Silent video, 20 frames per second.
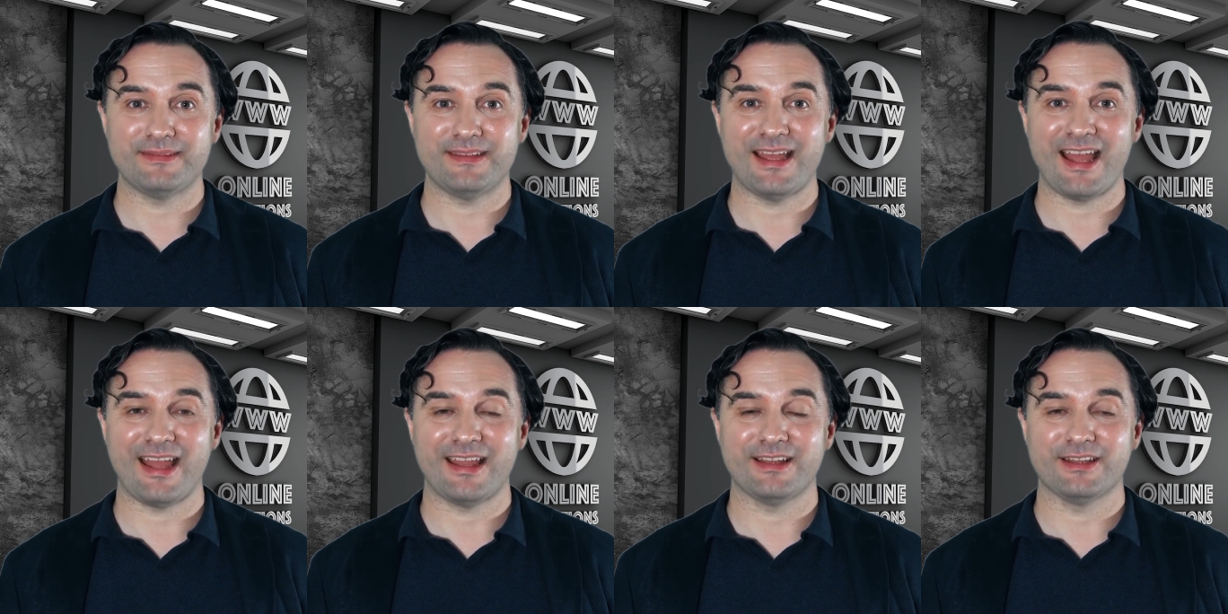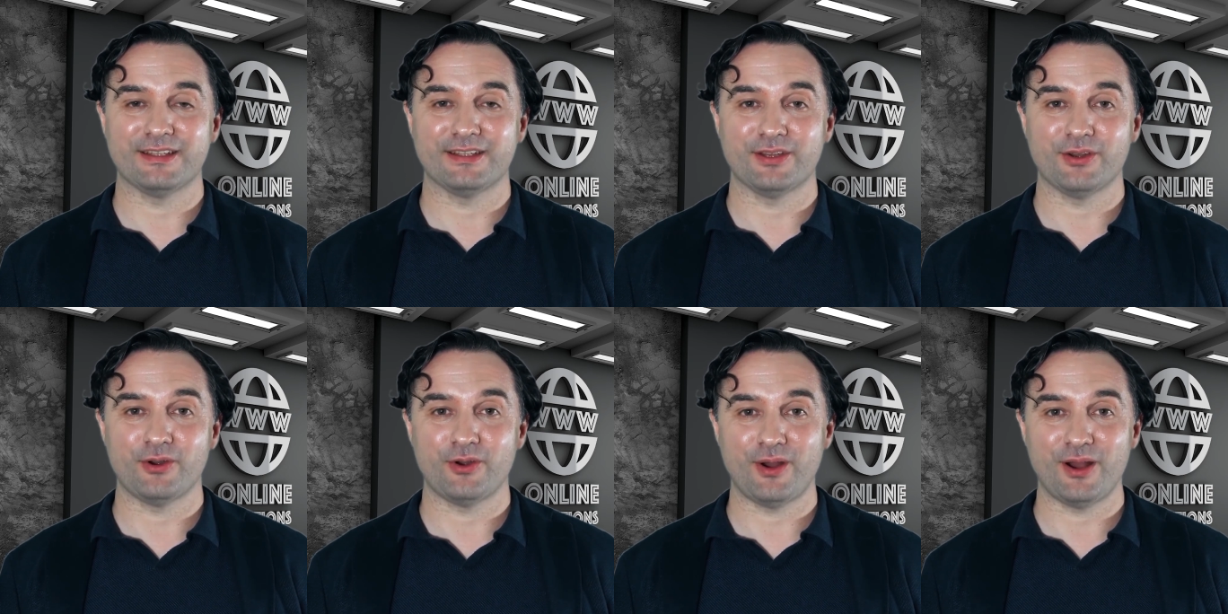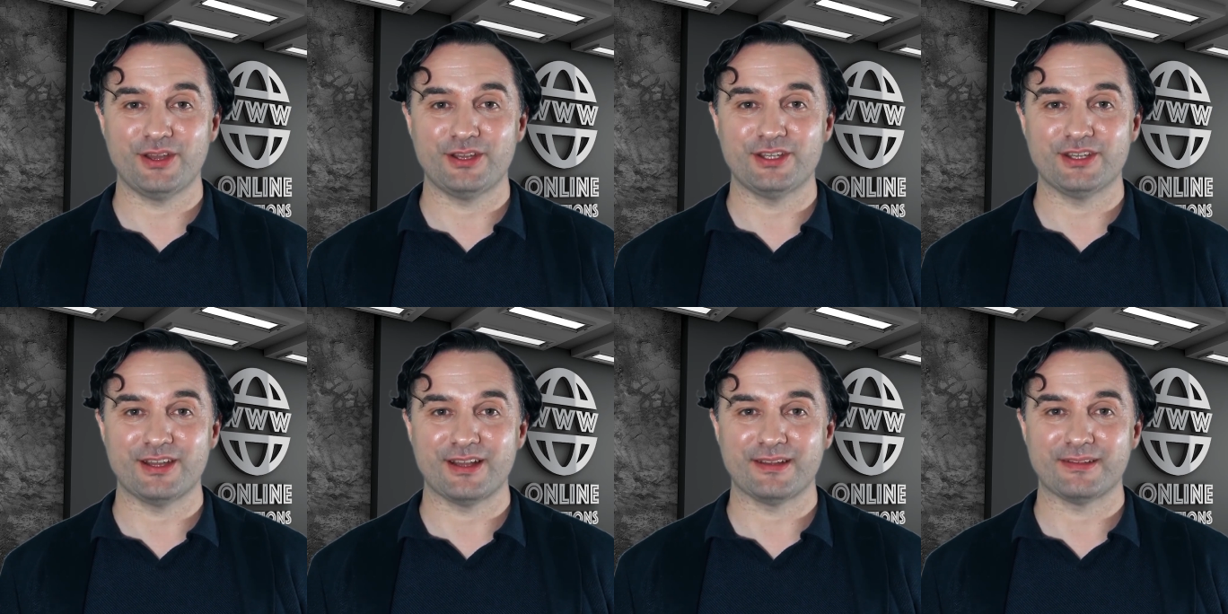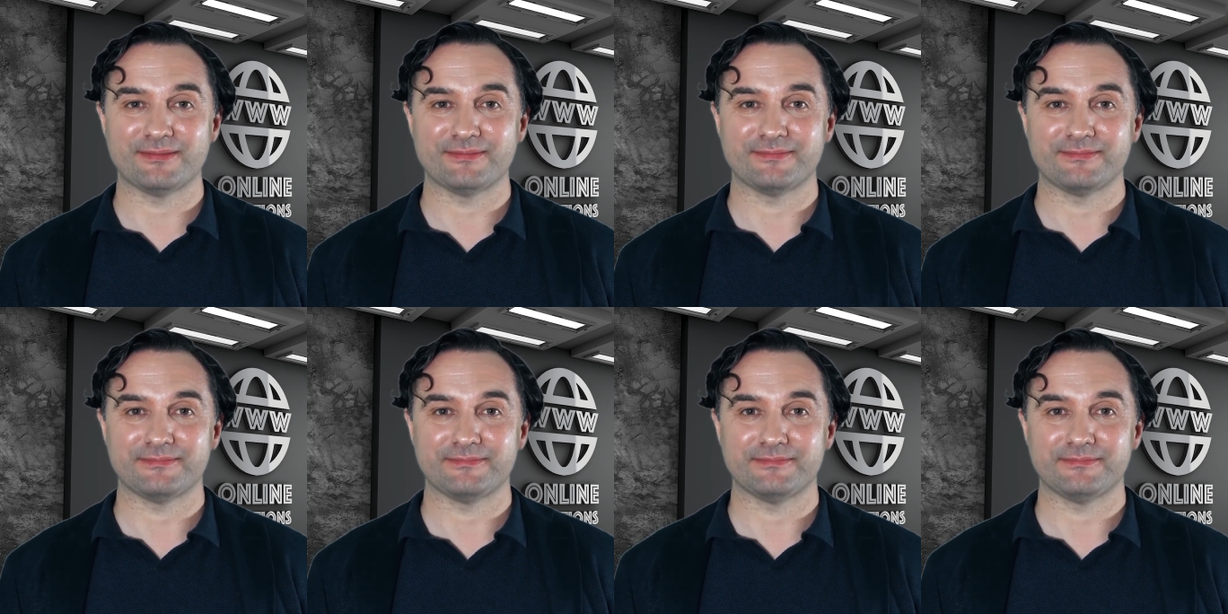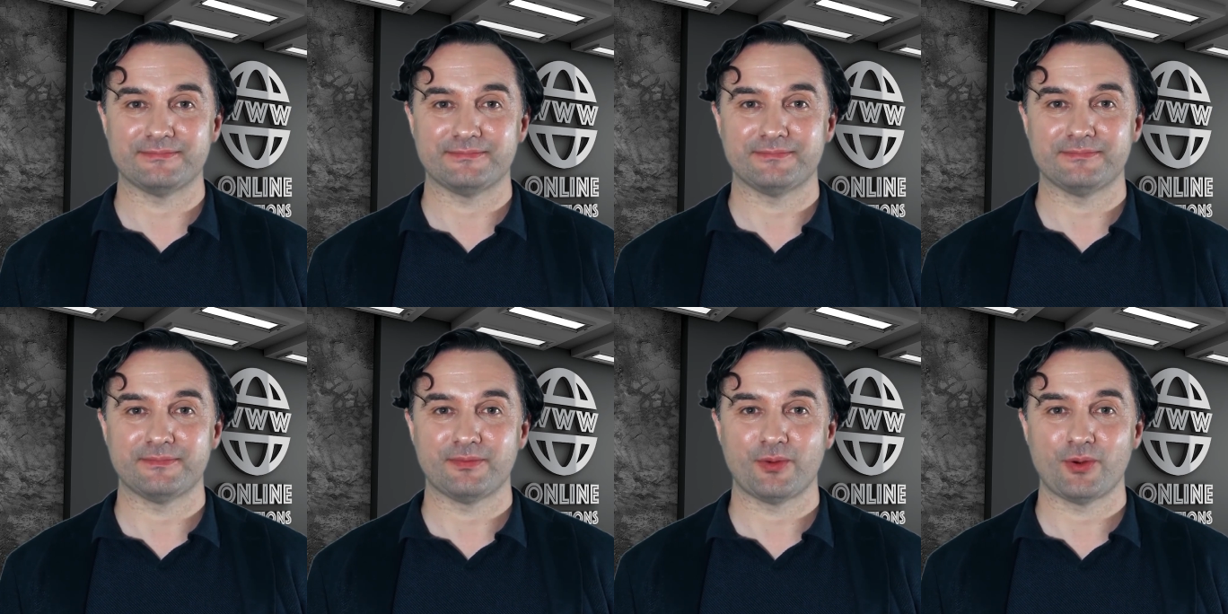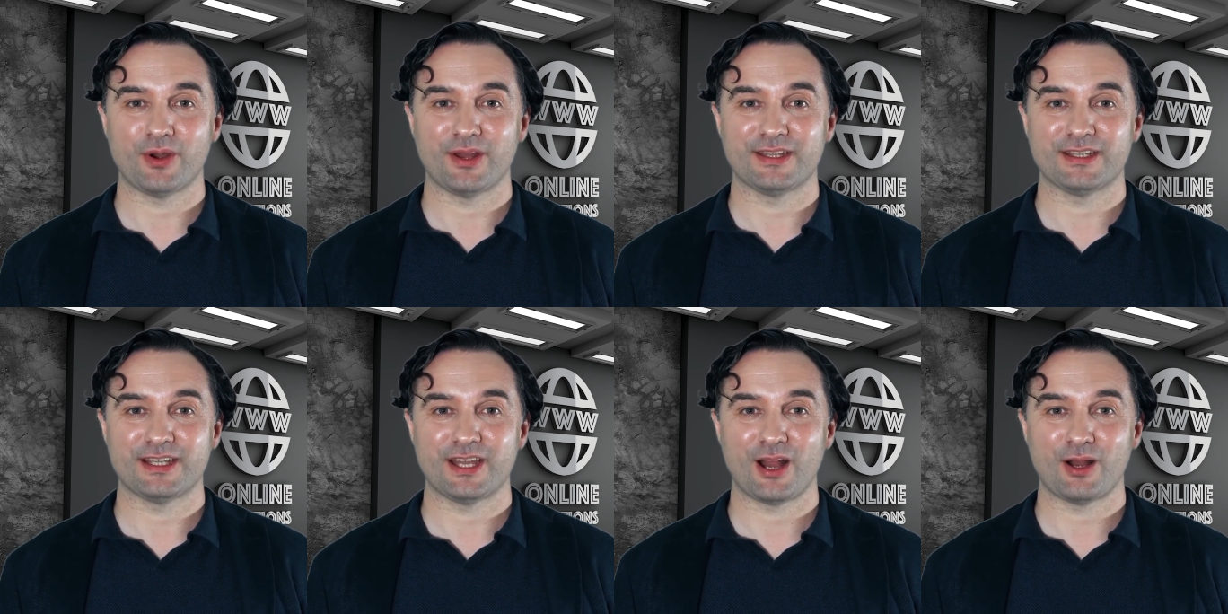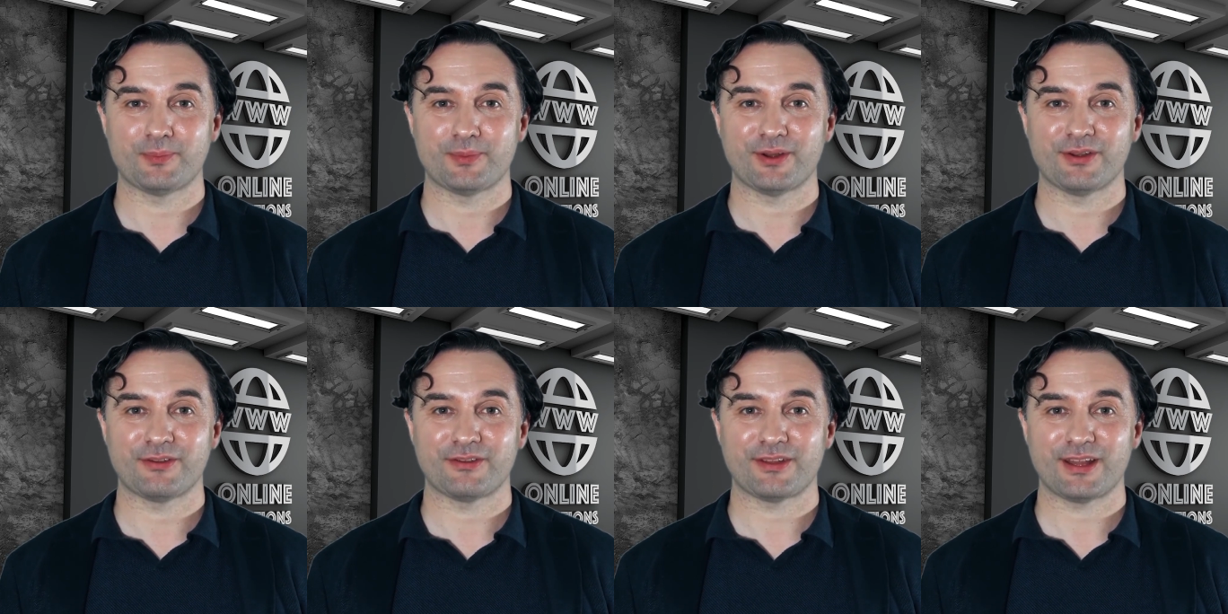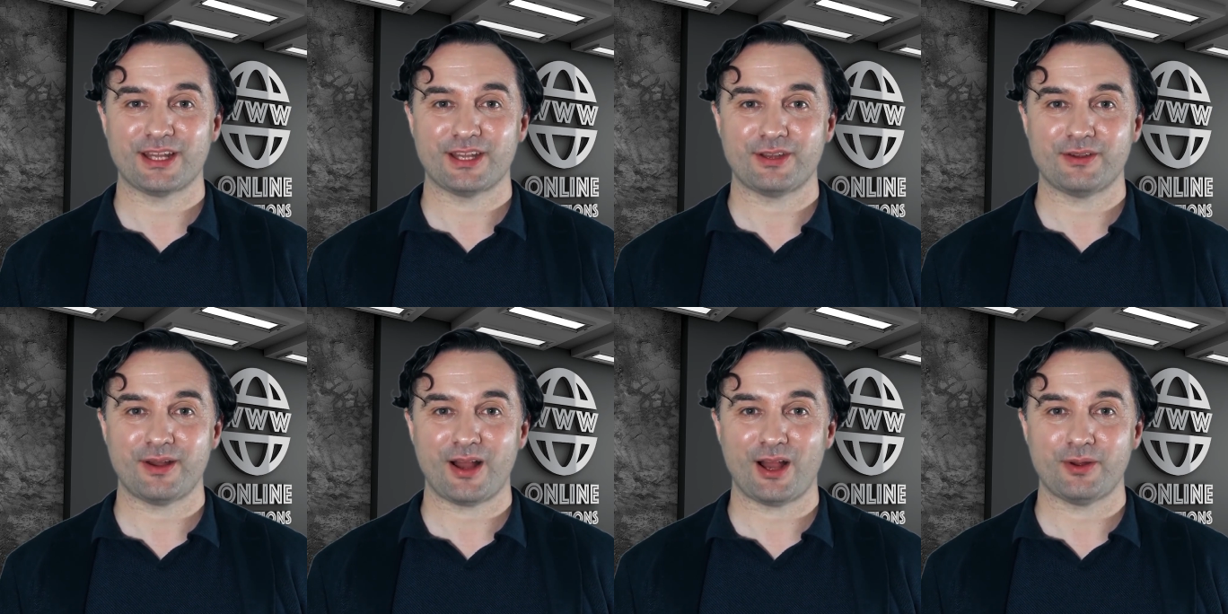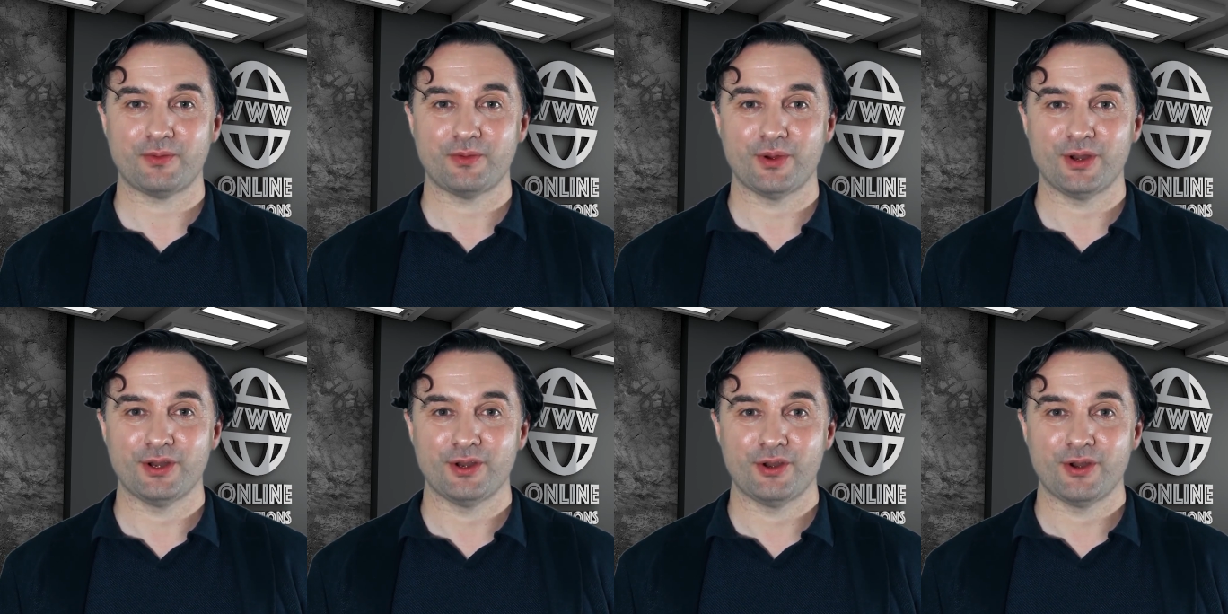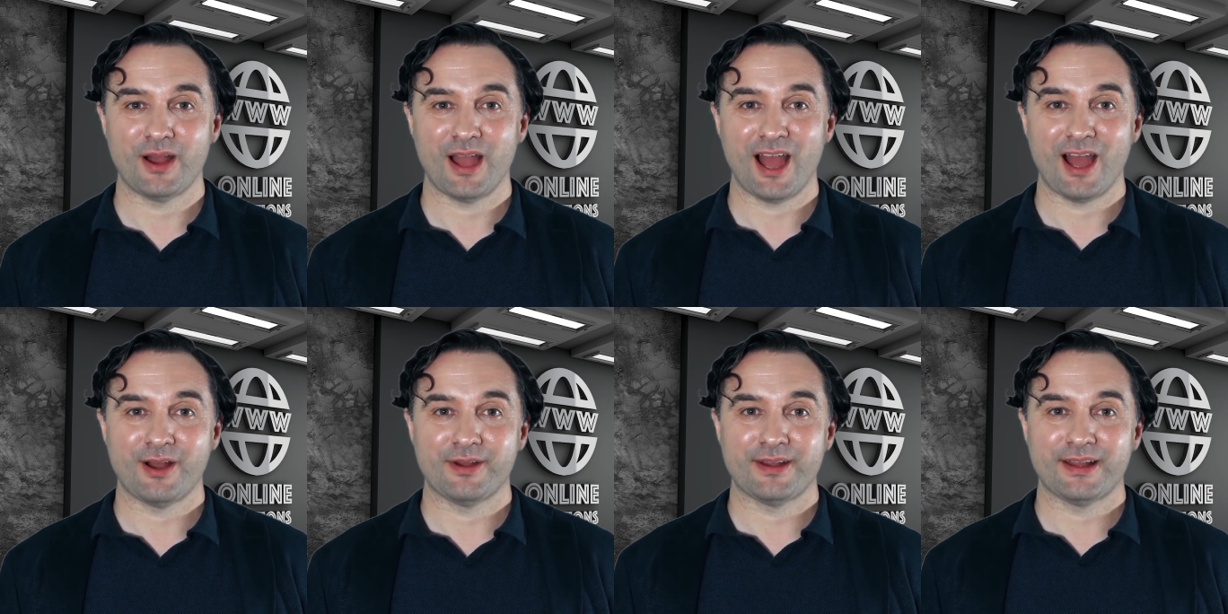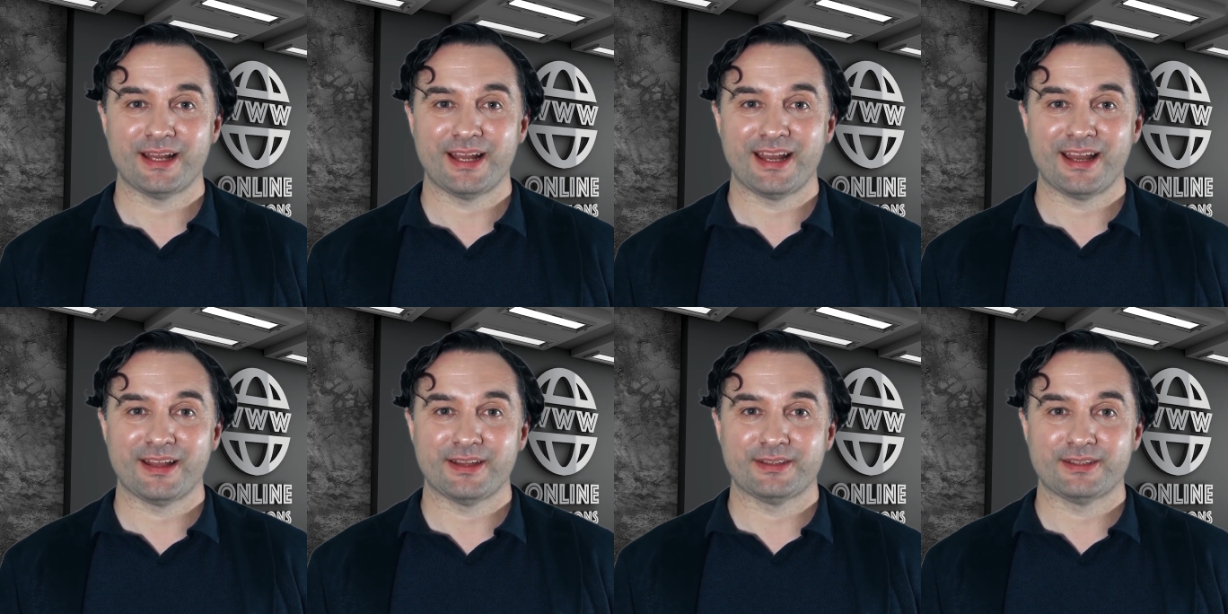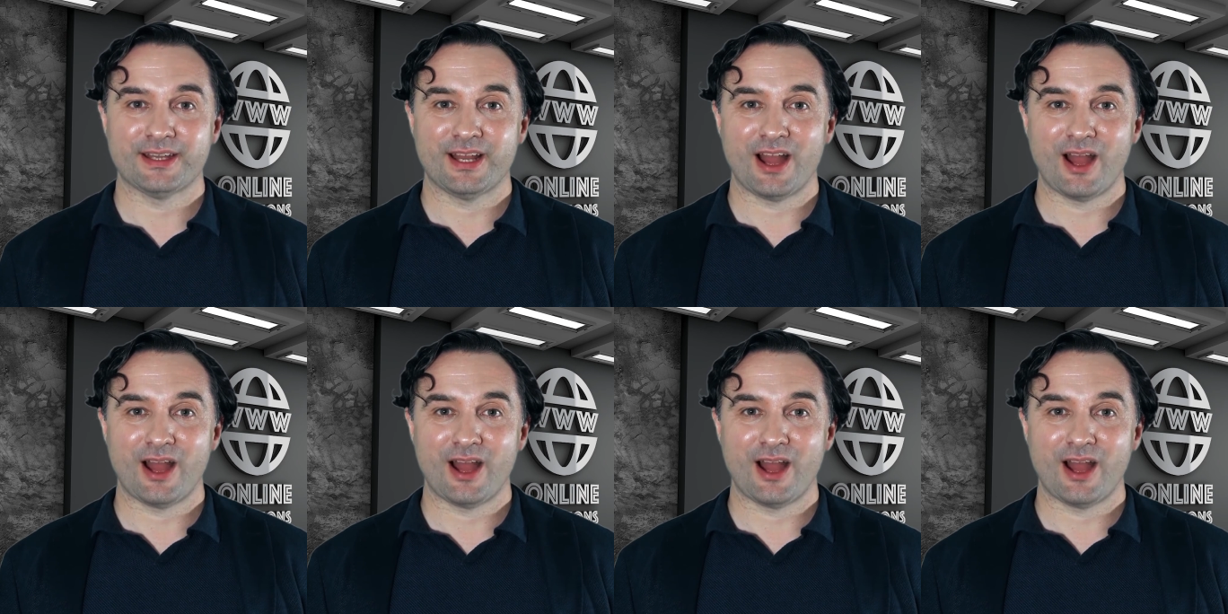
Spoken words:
That is the question. Let's help you figure out what your hiring needs